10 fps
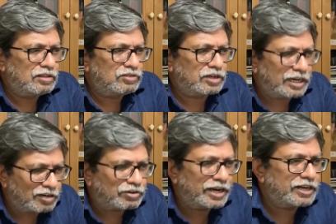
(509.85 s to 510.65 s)
The kind
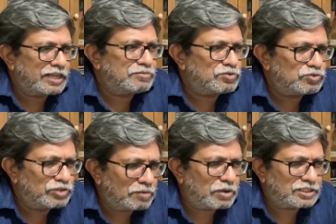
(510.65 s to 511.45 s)
of trying times which
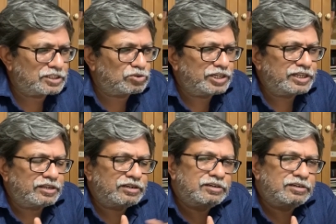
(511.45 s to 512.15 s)
we are passing today.